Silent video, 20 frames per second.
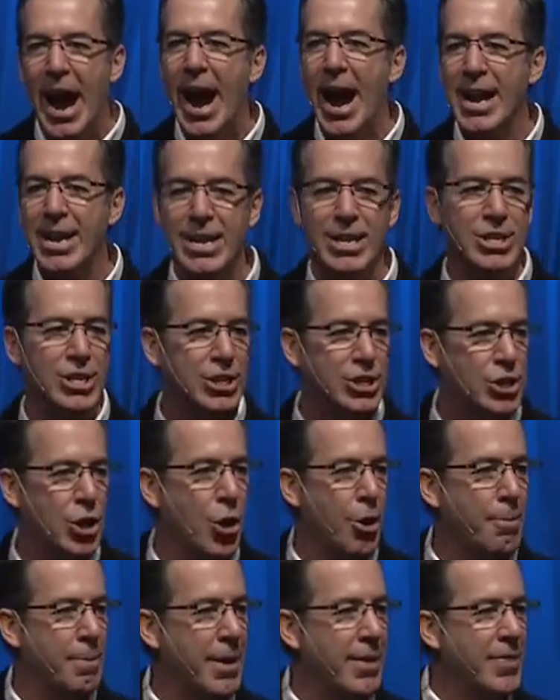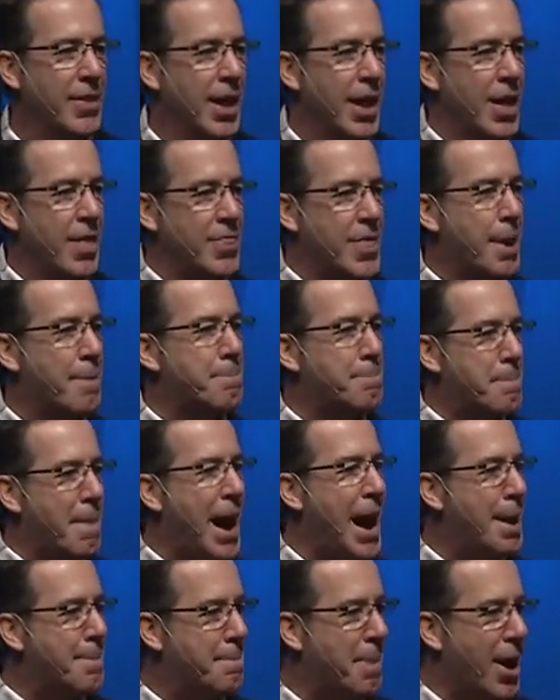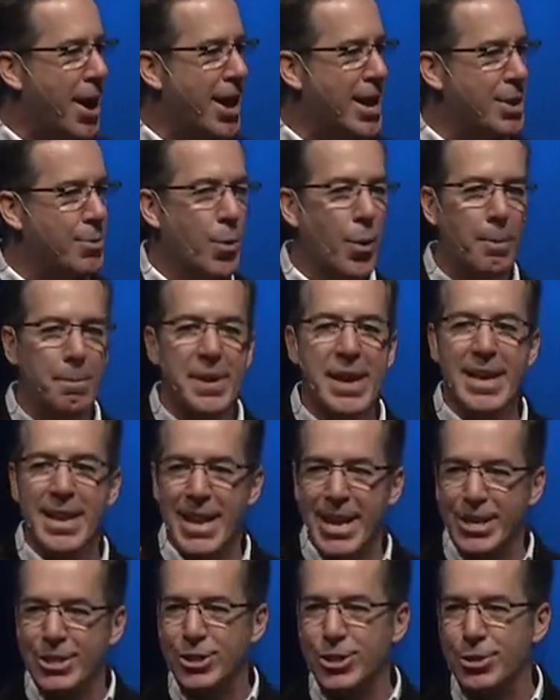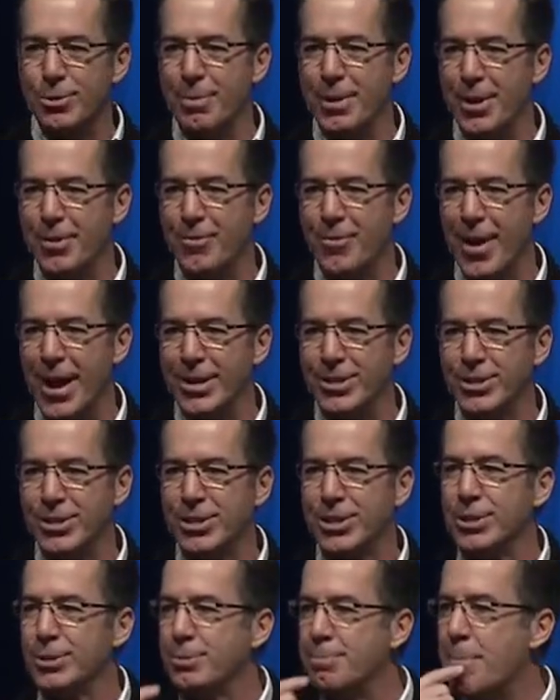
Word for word: I can determine that my body will be an instrument of righteousness.